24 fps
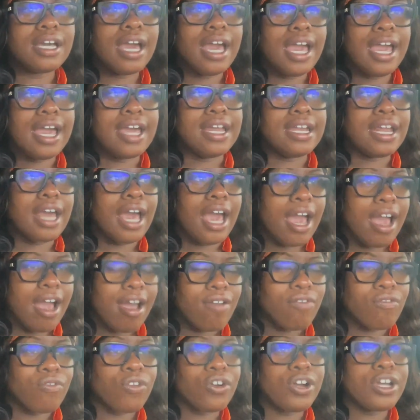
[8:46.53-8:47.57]
And
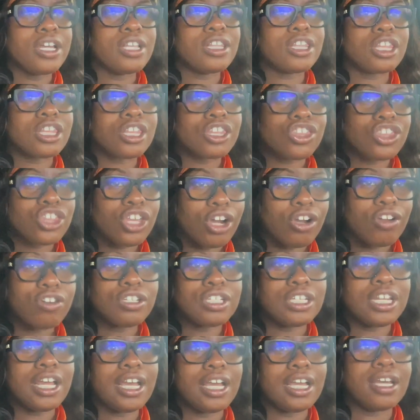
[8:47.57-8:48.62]
every
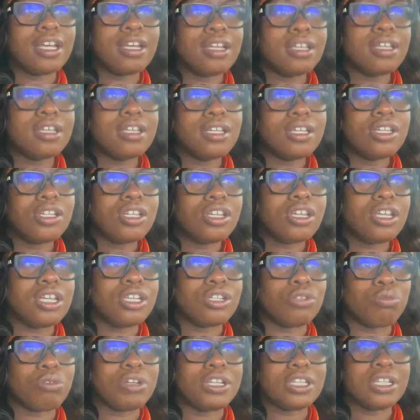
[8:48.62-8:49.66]
Thursday
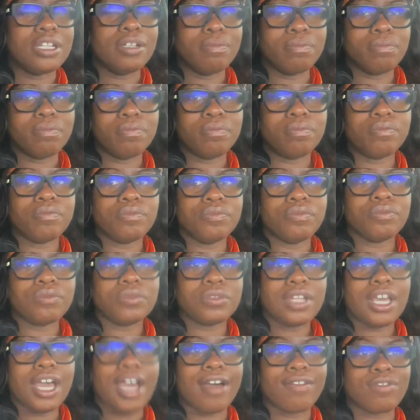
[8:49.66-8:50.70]
is with
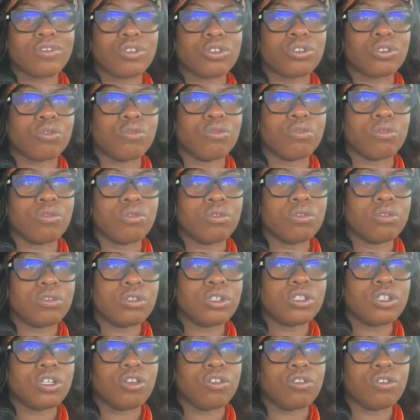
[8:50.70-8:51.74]
them after school.
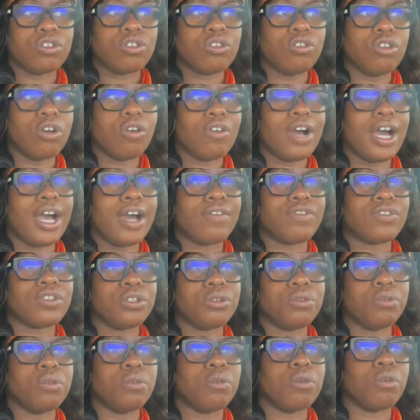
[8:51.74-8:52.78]
So you don't have
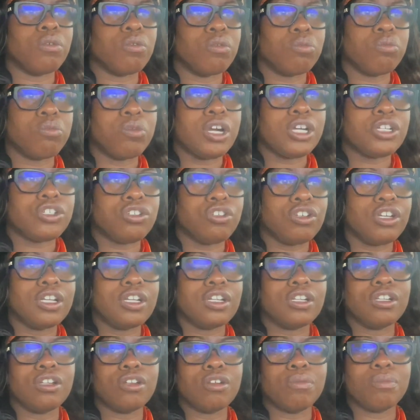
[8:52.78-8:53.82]
to rush, you get a
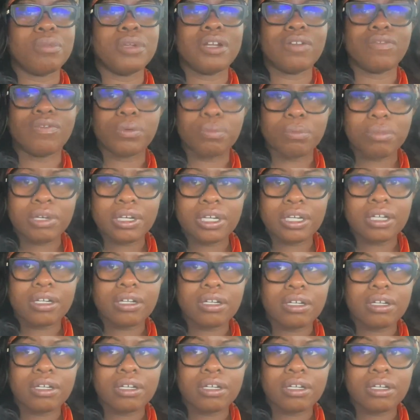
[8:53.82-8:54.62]
little bit of a break.